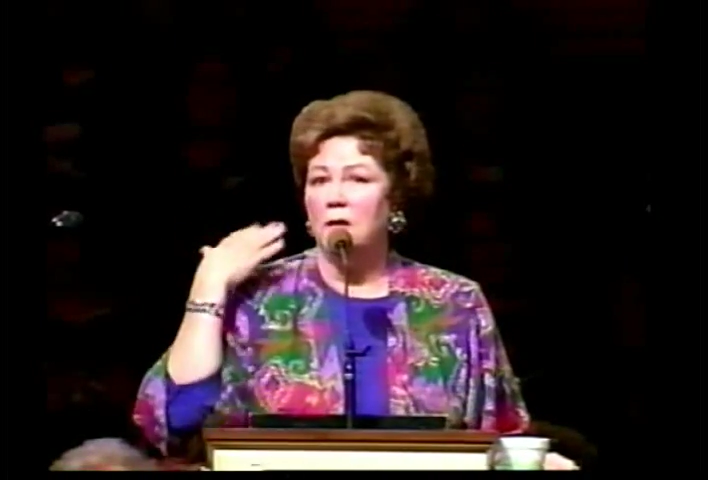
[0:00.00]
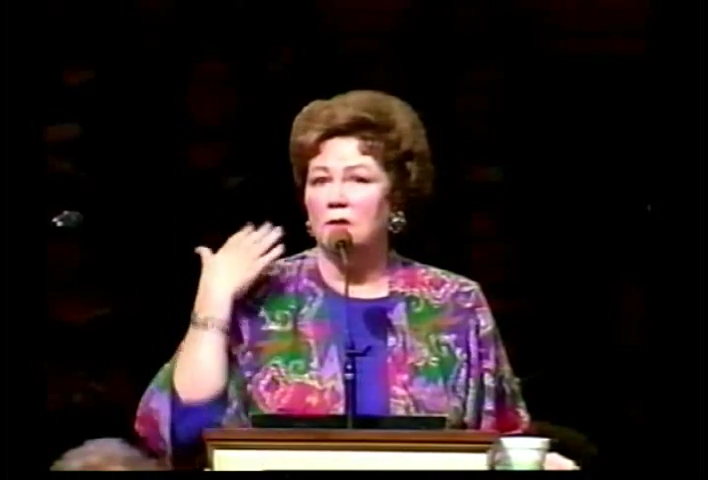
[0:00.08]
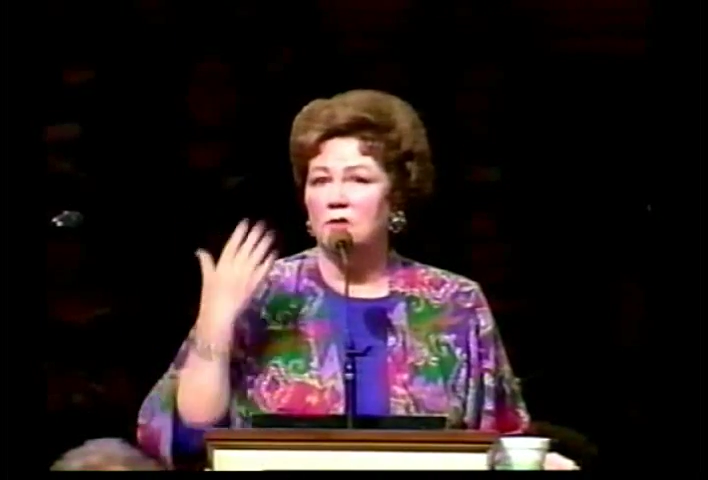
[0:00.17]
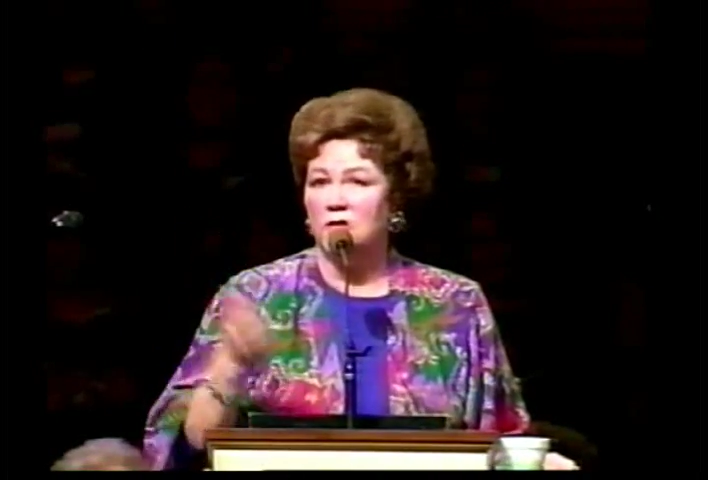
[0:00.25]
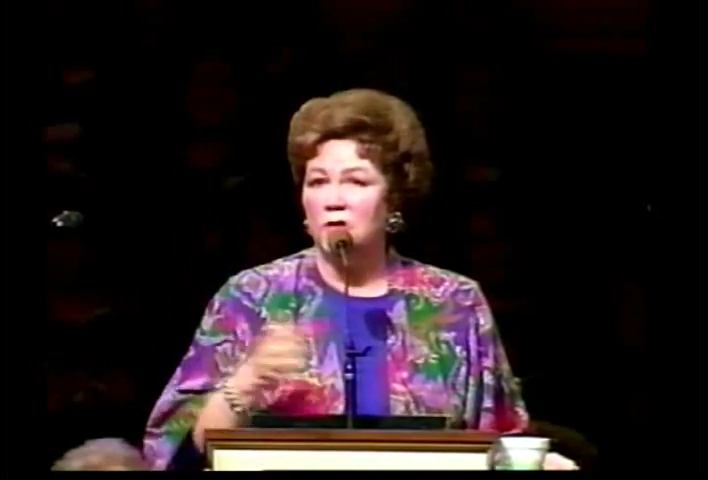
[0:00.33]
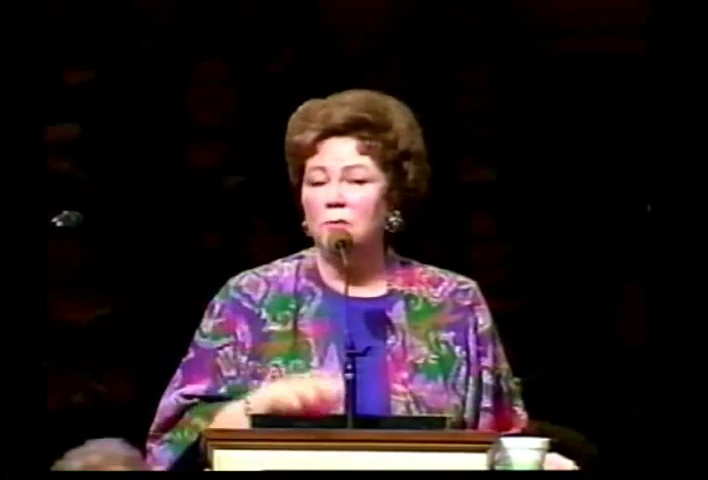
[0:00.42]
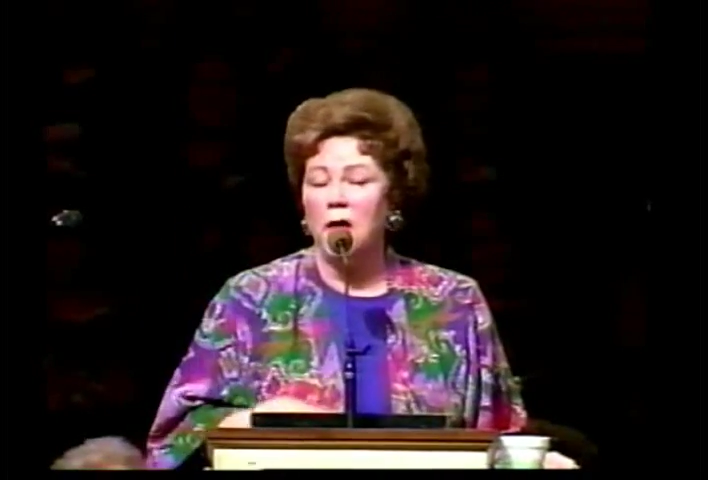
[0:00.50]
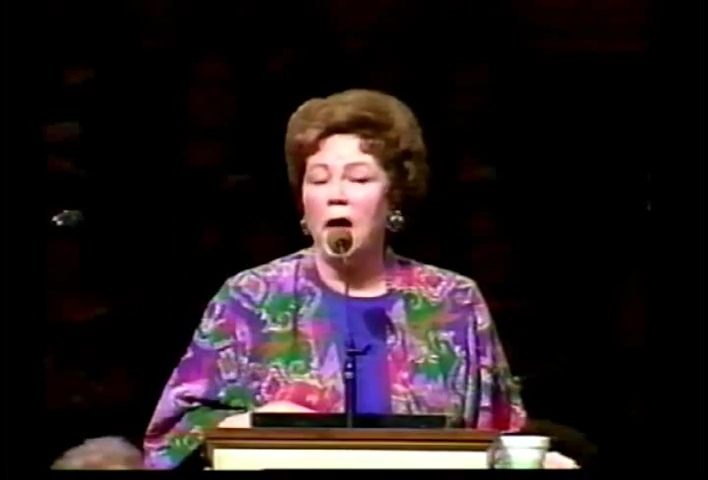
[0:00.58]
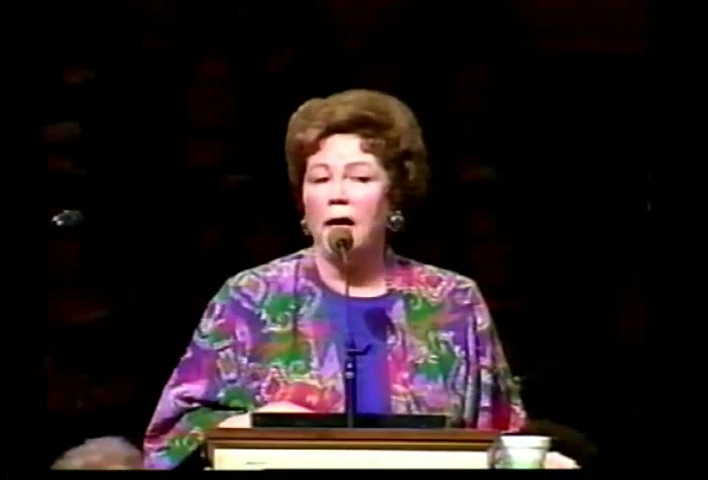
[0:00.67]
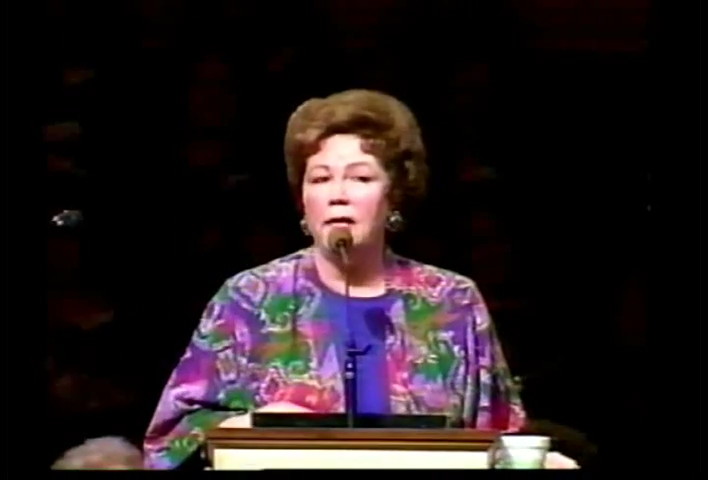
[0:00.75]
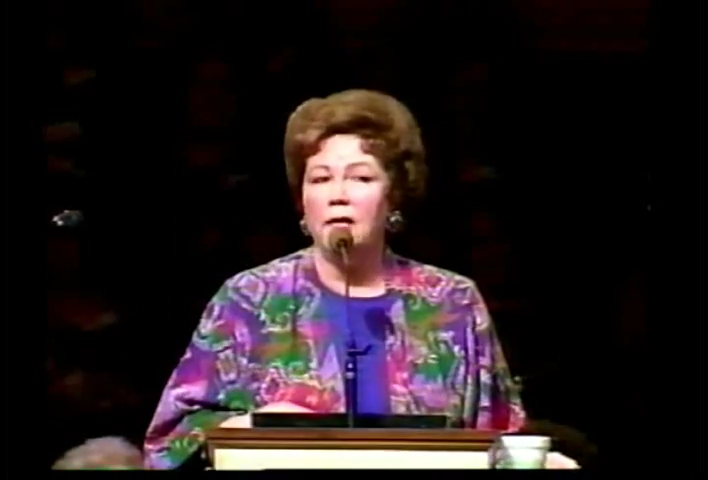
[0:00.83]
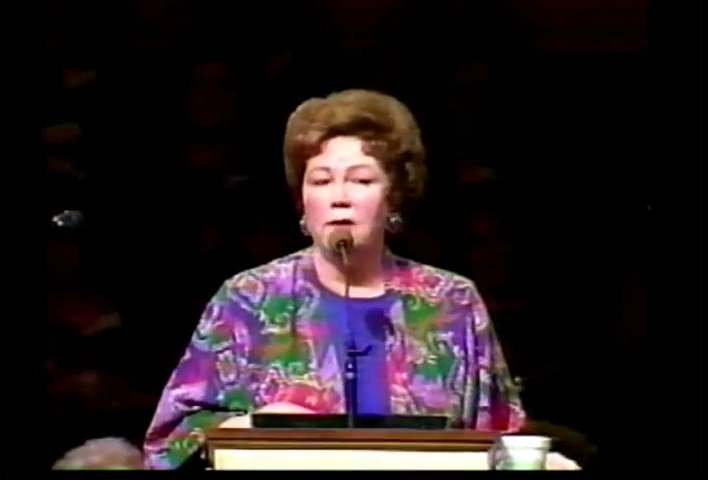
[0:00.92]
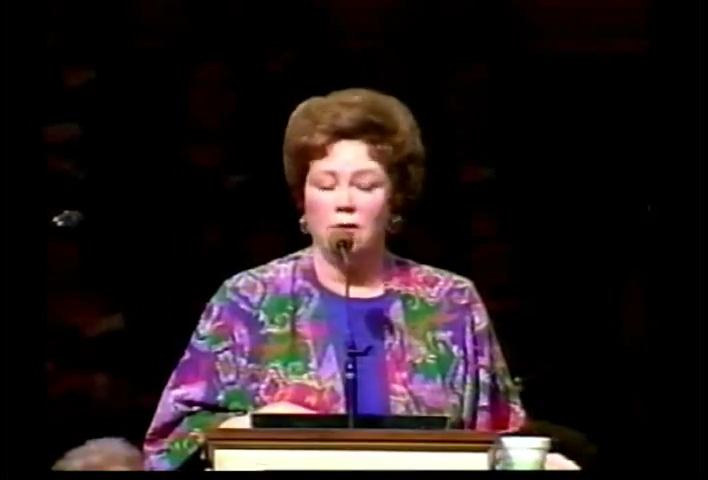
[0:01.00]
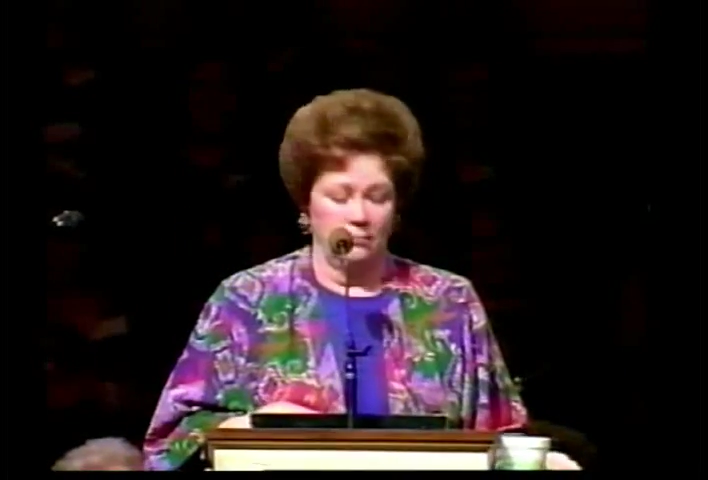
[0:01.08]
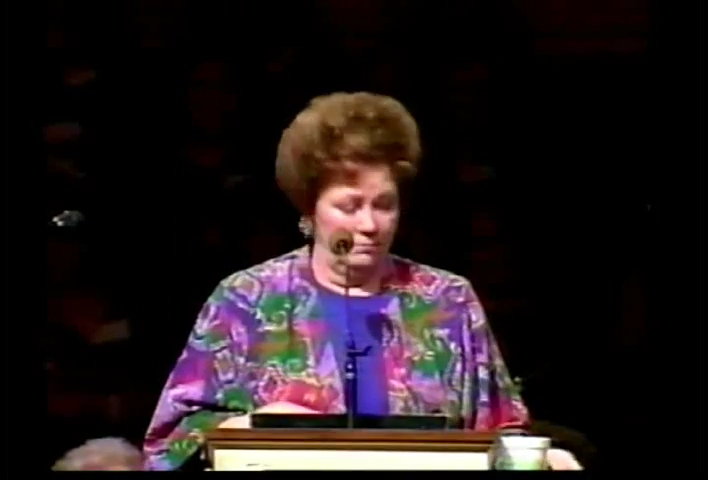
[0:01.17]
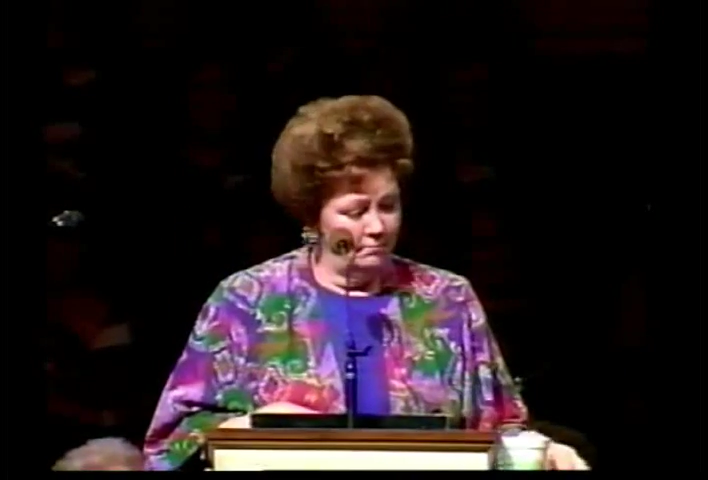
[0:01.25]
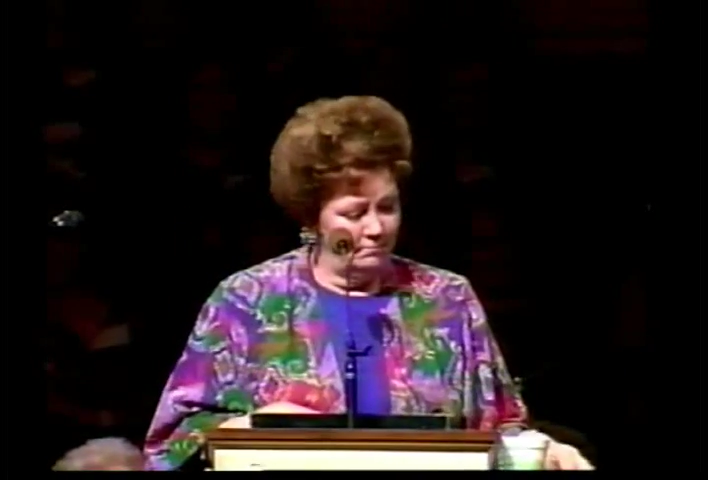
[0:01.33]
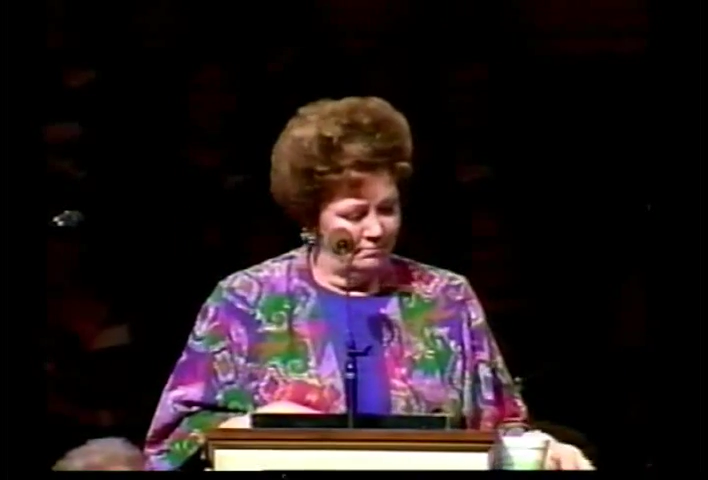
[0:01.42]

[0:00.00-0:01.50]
going to scoot out of here.